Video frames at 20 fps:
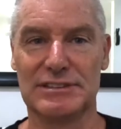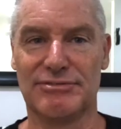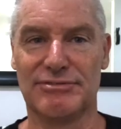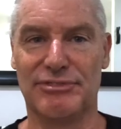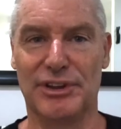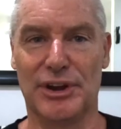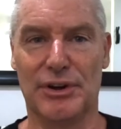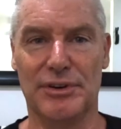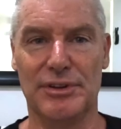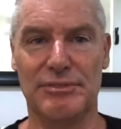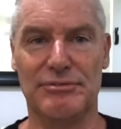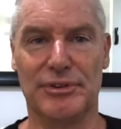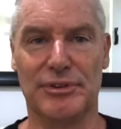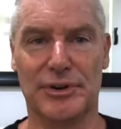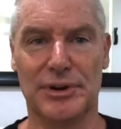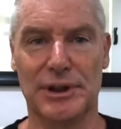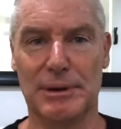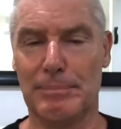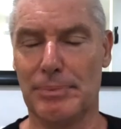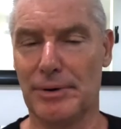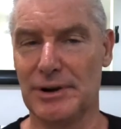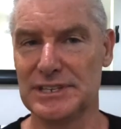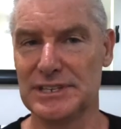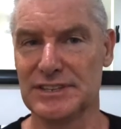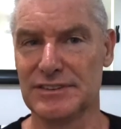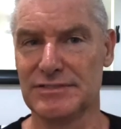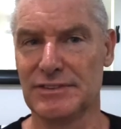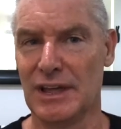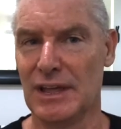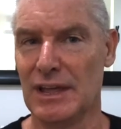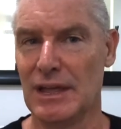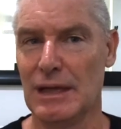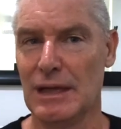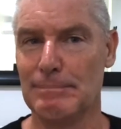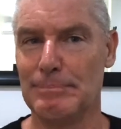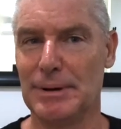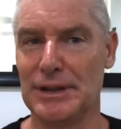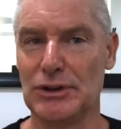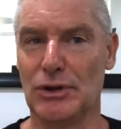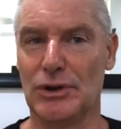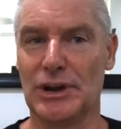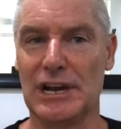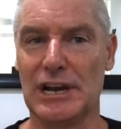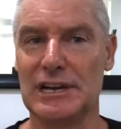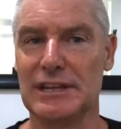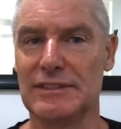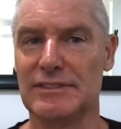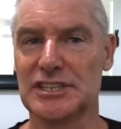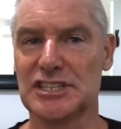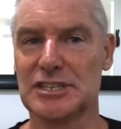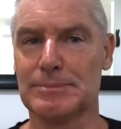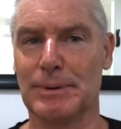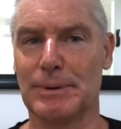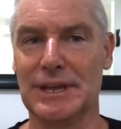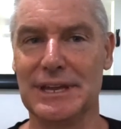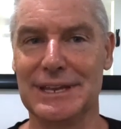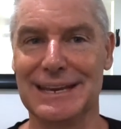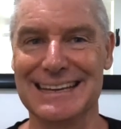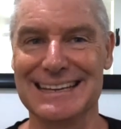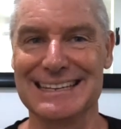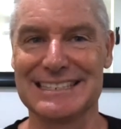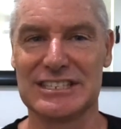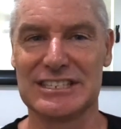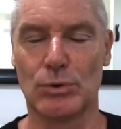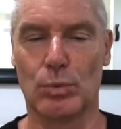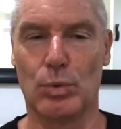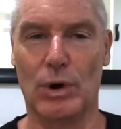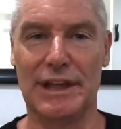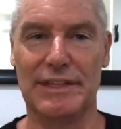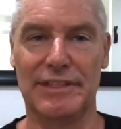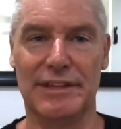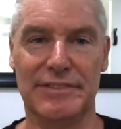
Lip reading: is very, very impressive, but not only the speed, it's the way